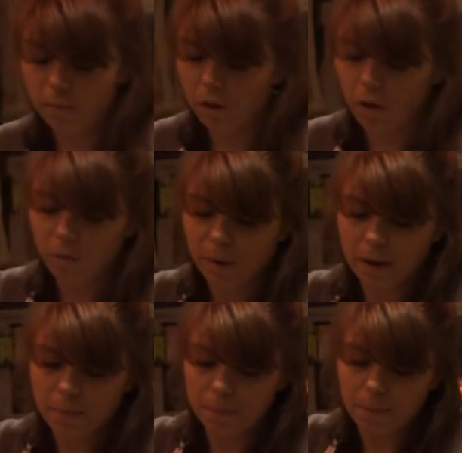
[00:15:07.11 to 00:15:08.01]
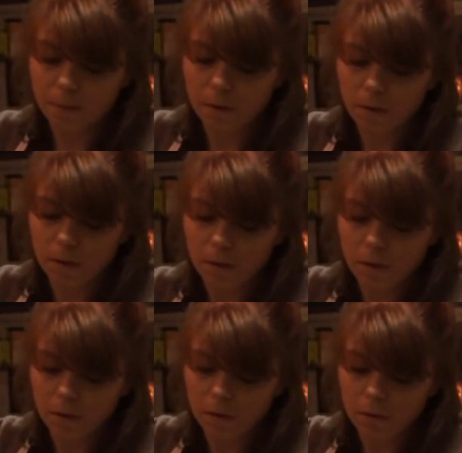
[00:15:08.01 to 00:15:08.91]
loaf pan.
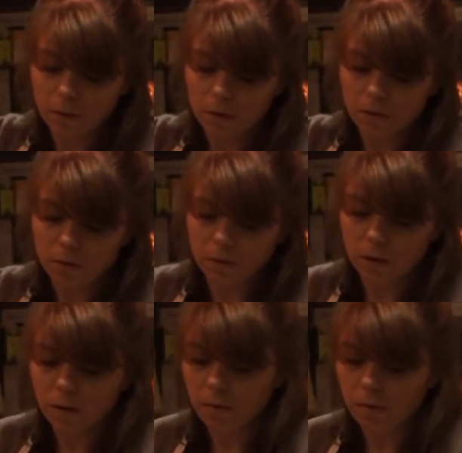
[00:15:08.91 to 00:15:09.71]
So we're going to do the second